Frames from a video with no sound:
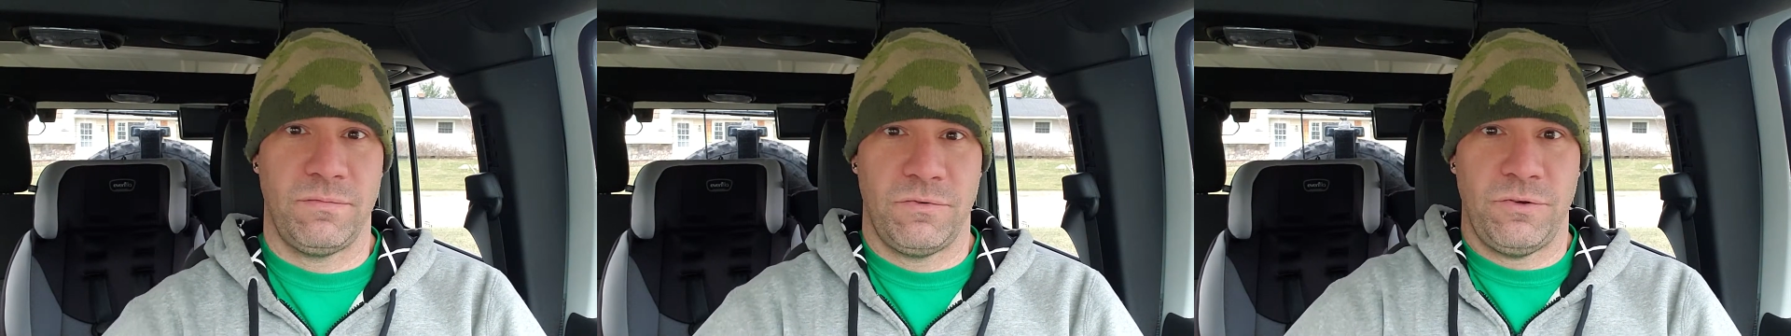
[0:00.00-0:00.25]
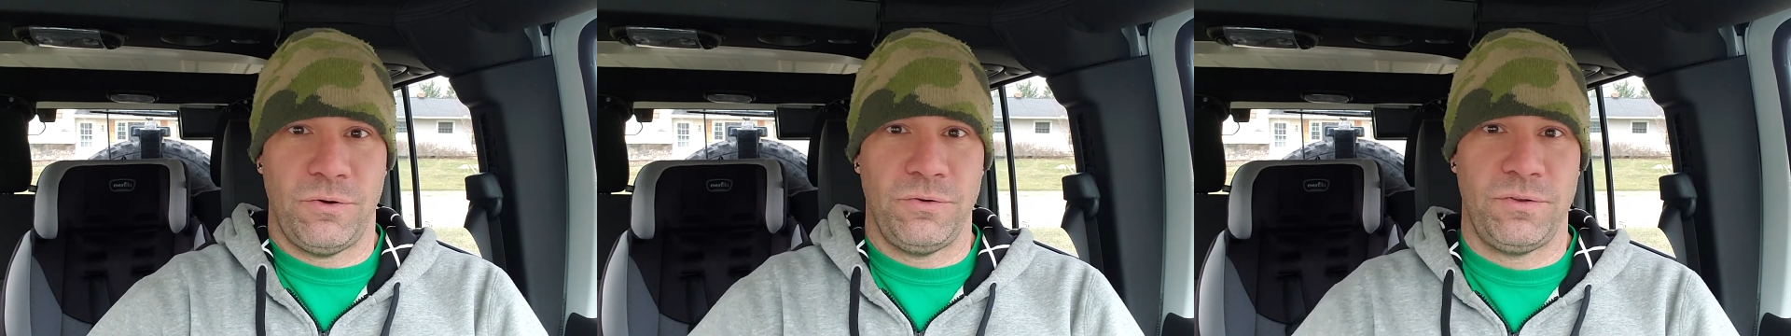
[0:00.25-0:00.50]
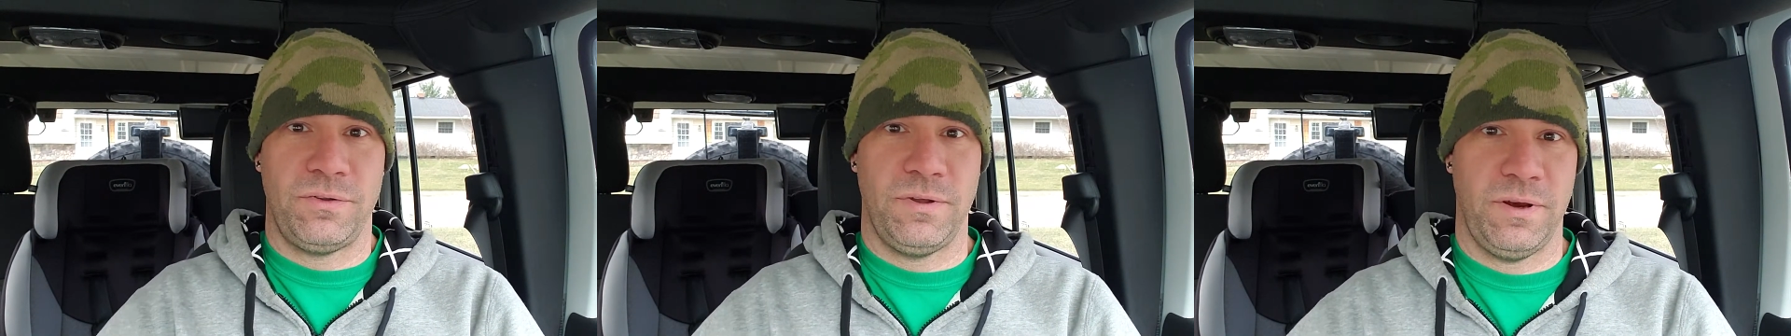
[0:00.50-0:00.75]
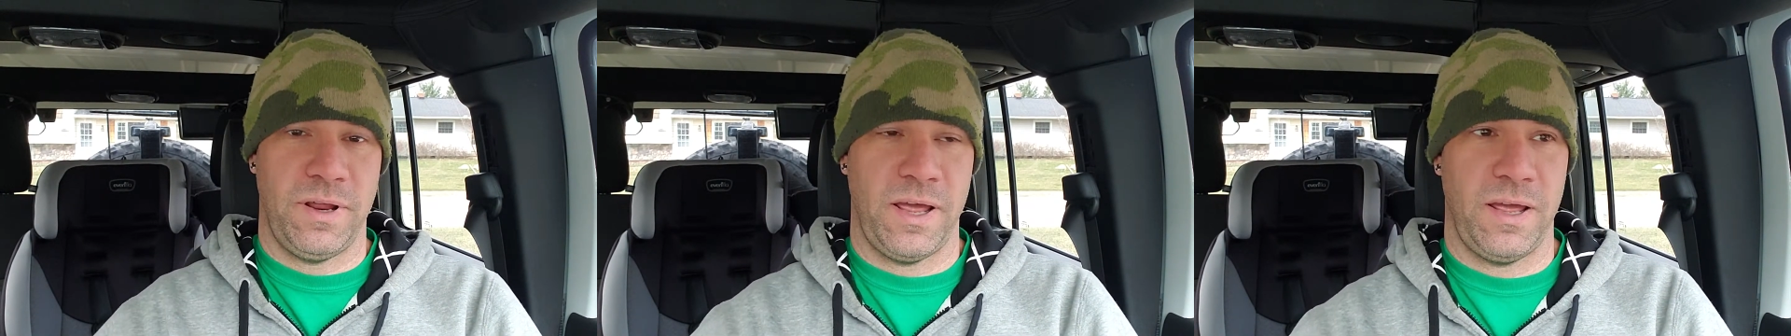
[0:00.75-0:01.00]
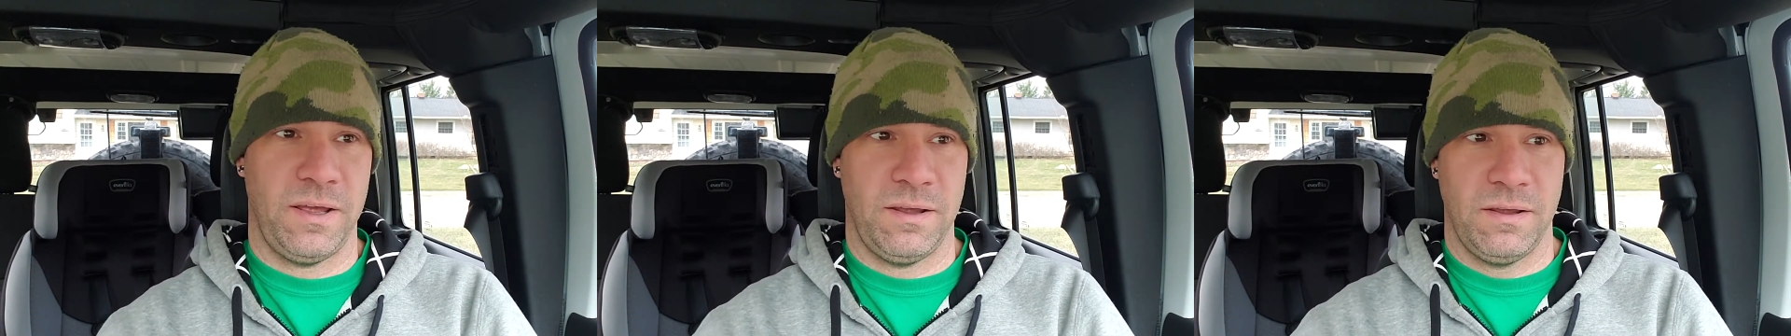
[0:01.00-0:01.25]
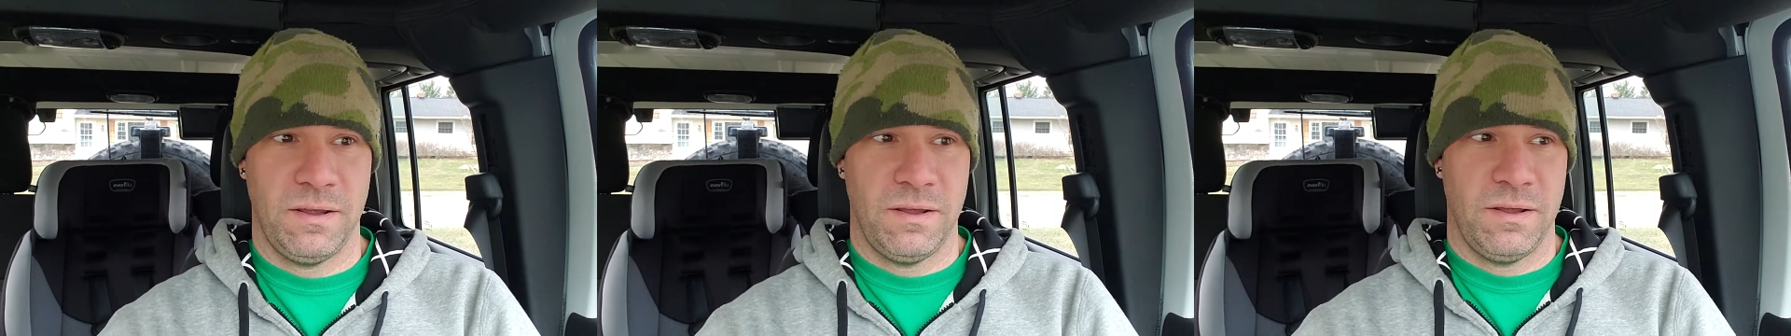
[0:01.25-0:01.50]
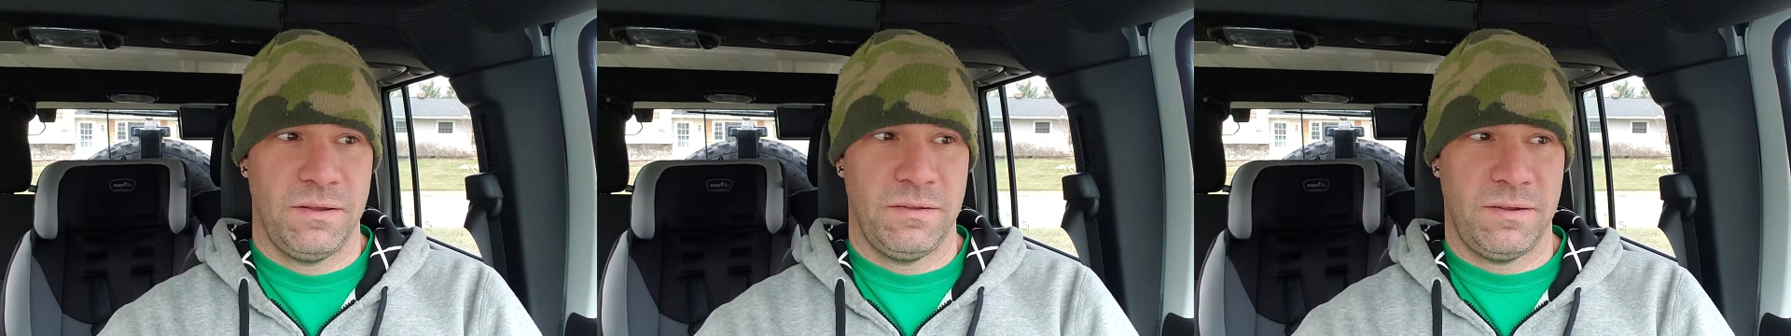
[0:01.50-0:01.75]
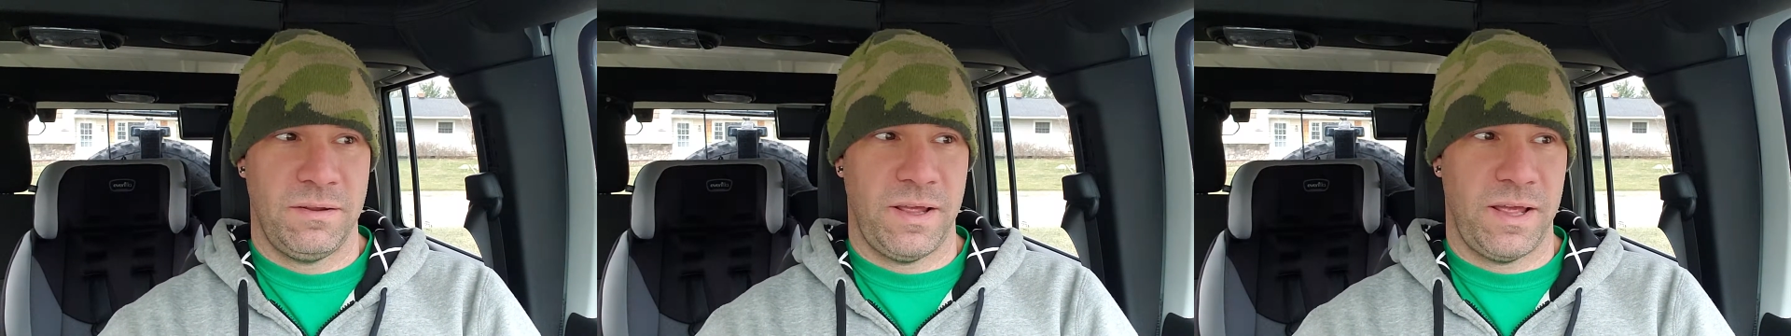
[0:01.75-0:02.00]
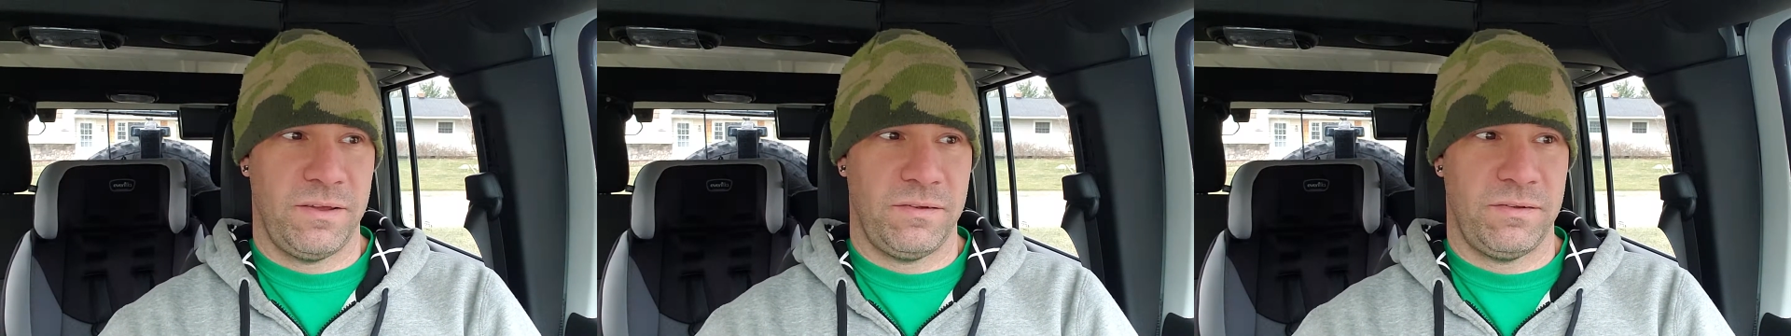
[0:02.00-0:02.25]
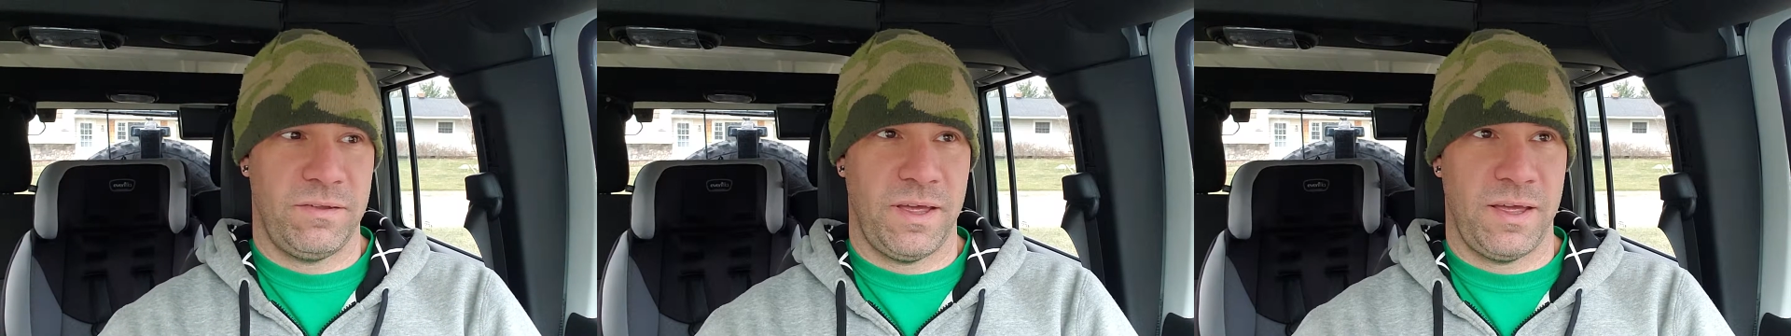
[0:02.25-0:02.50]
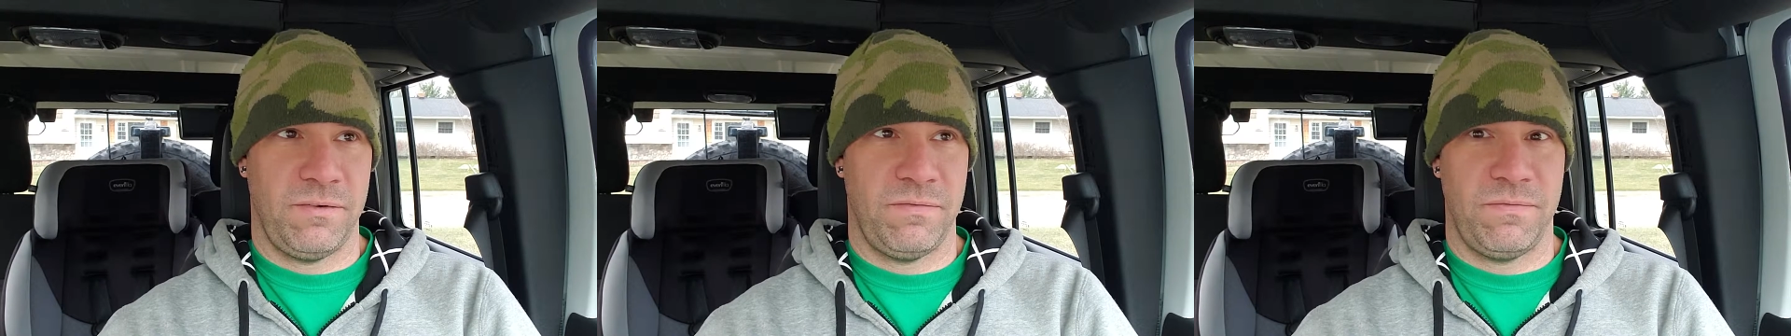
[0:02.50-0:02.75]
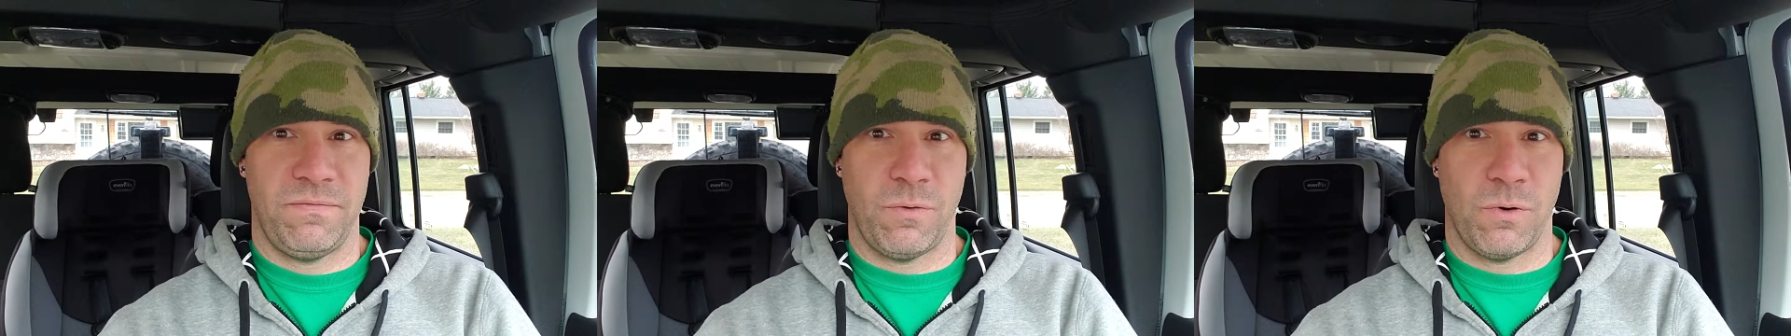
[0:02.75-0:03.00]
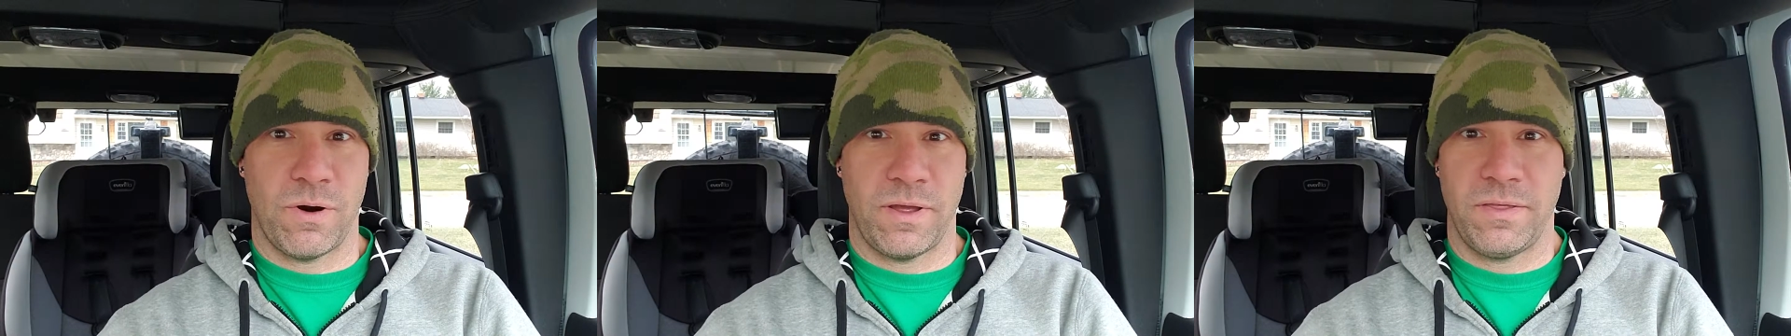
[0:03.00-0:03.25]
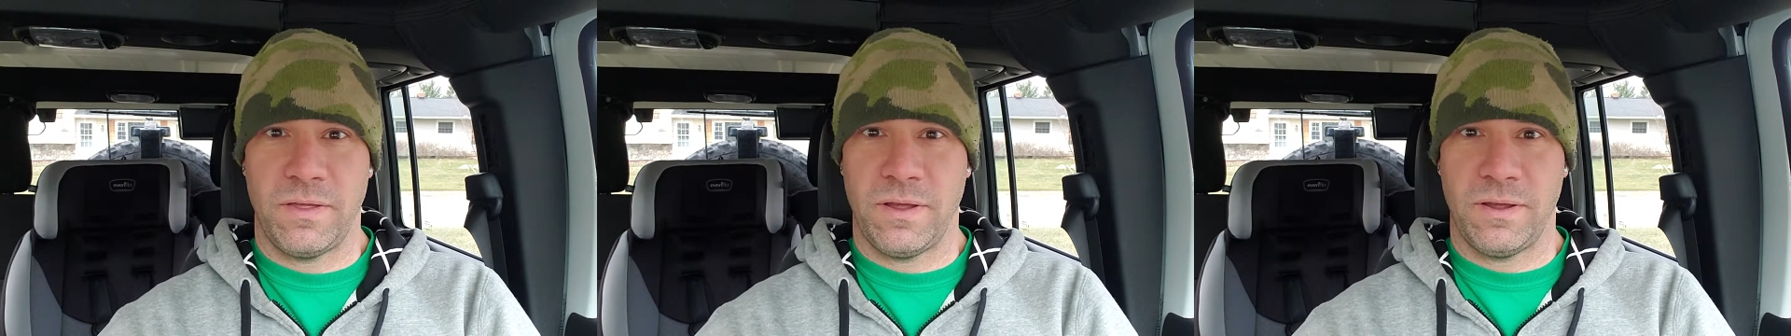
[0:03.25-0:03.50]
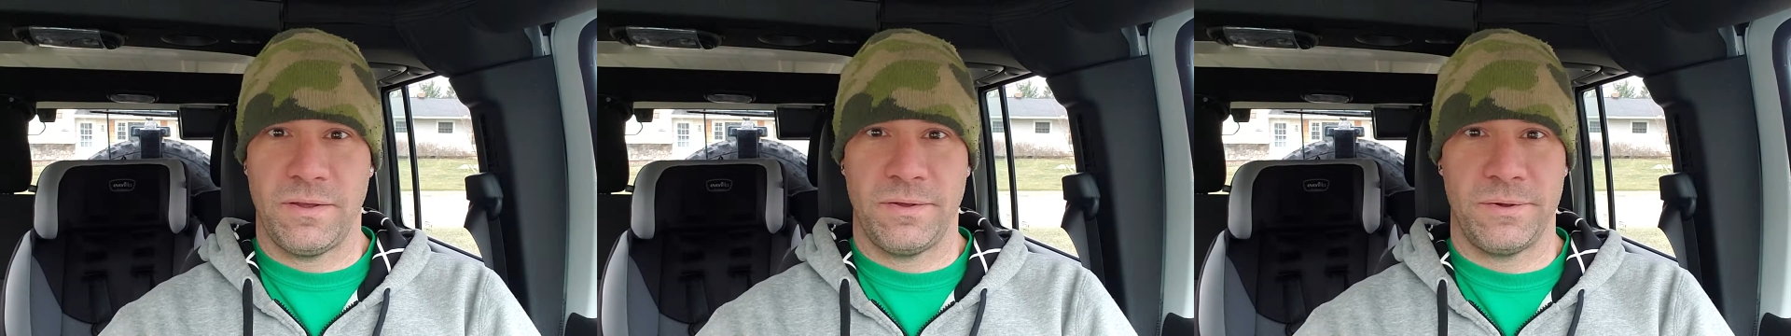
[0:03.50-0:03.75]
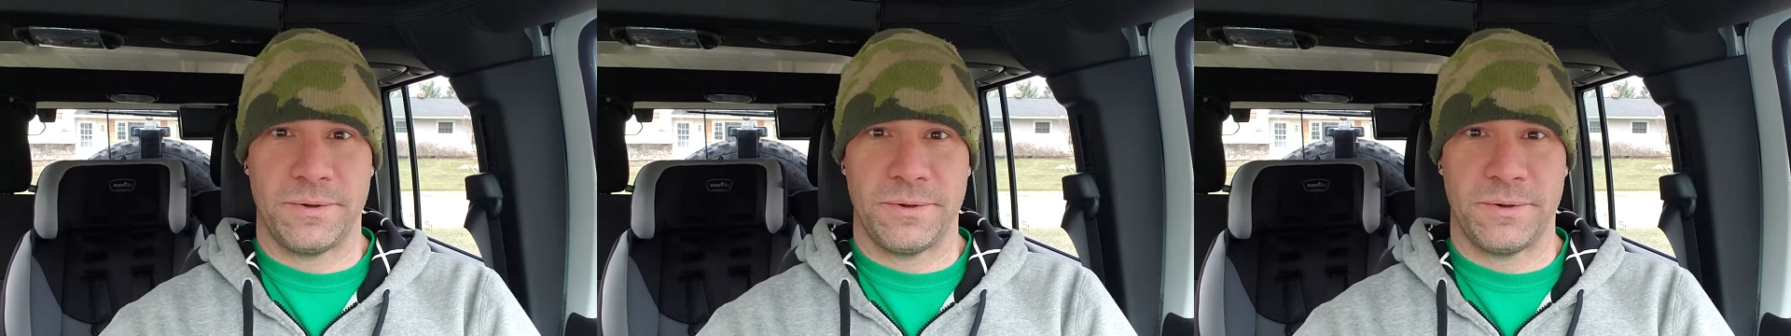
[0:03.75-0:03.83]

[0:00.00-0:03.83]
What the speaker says: So today is day four, I think,